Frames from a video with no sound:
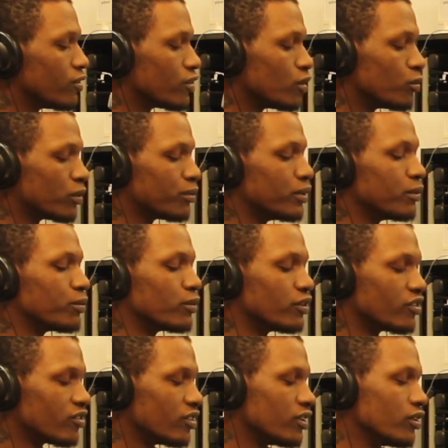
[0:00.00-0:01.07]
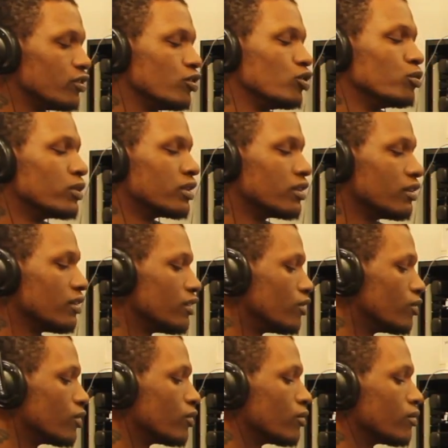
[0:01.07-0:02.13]
You know, you want people to see you. You want,
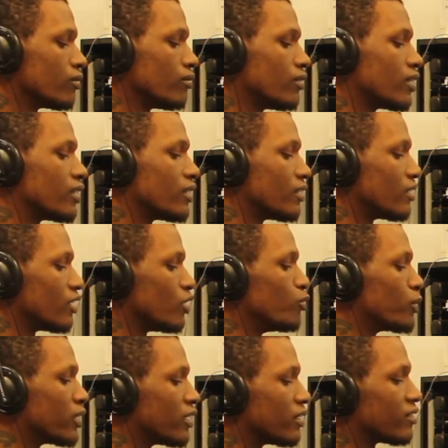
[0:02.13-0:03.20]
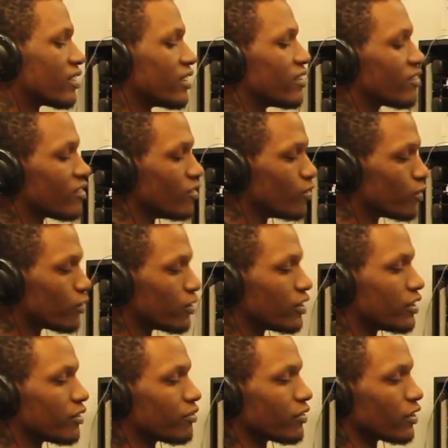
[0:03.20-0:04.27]
you know, and you want to taste, you know, the
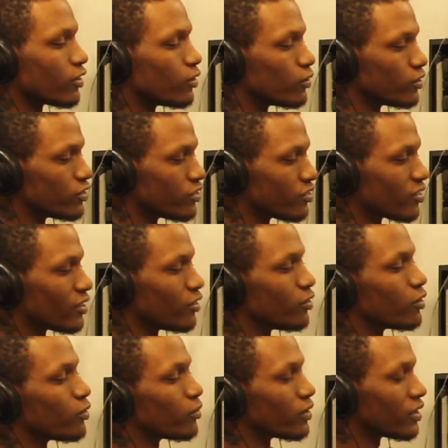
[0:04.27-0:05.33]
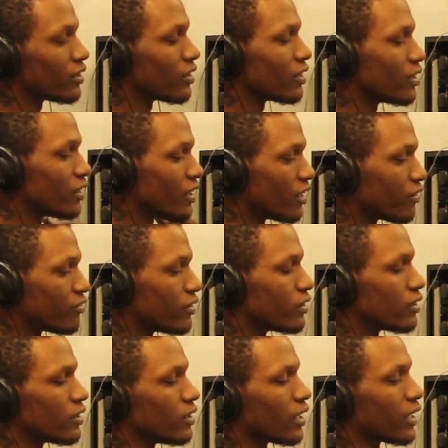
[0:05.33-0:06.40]
different cultures, and you know, it
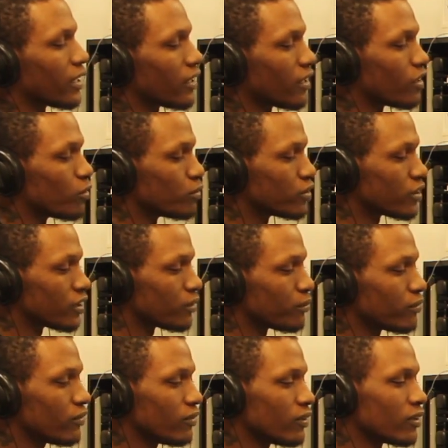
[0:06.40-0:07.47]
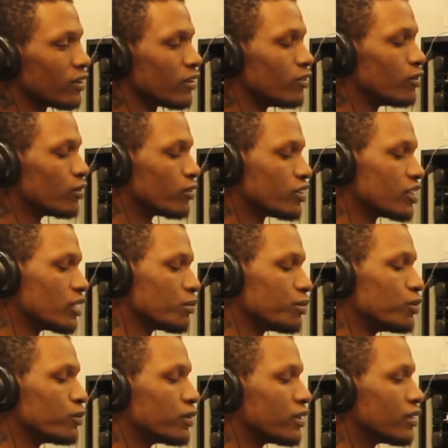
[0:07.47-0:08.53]
definitely like helps shape
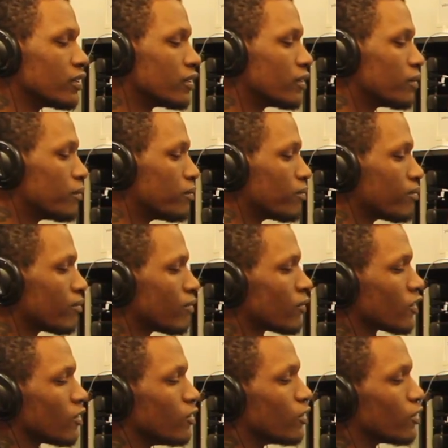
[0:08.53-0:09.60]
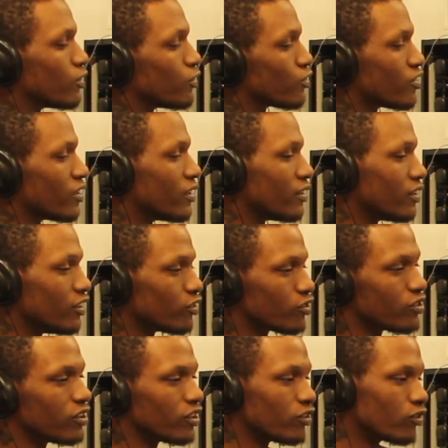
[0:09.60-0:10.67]
you, and you know, you'll
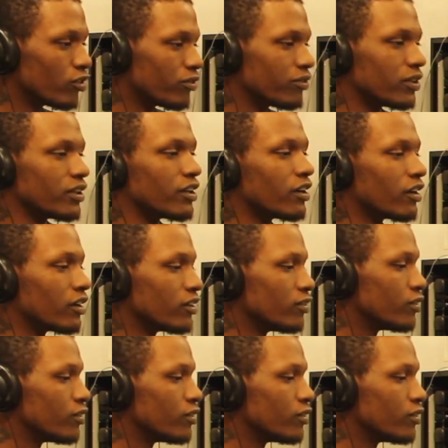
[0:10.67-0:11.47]
see the growth in your art.